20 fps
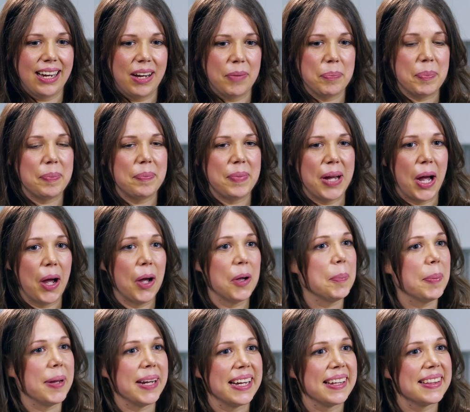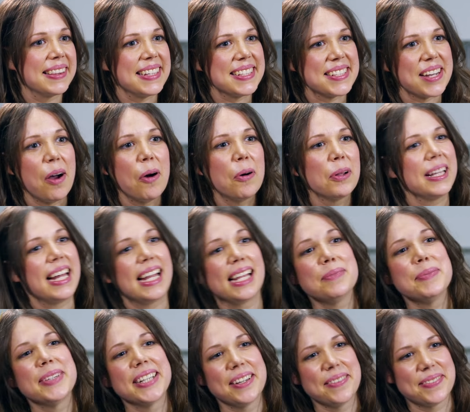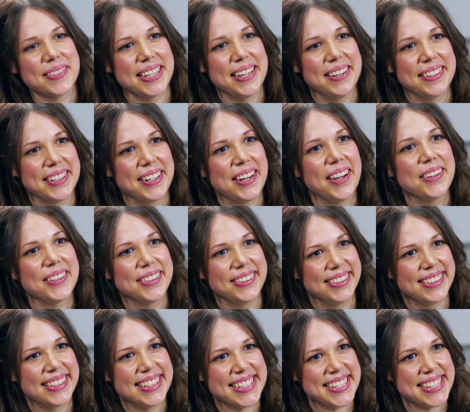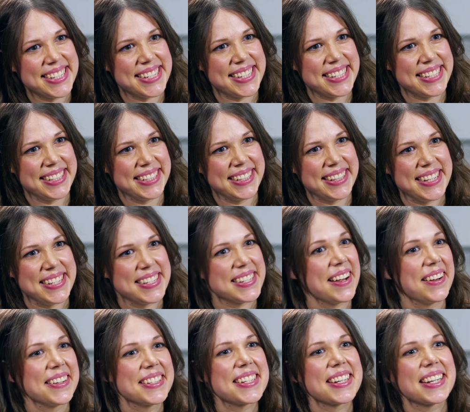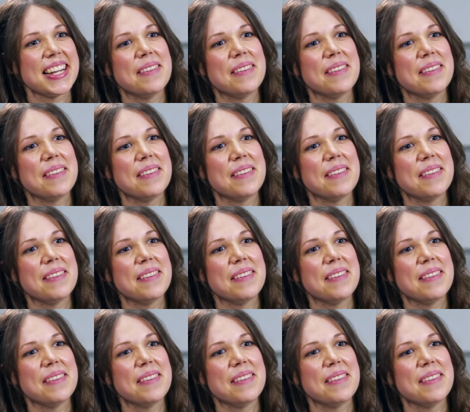I'm hoping there's a whole element of the unknown that's going to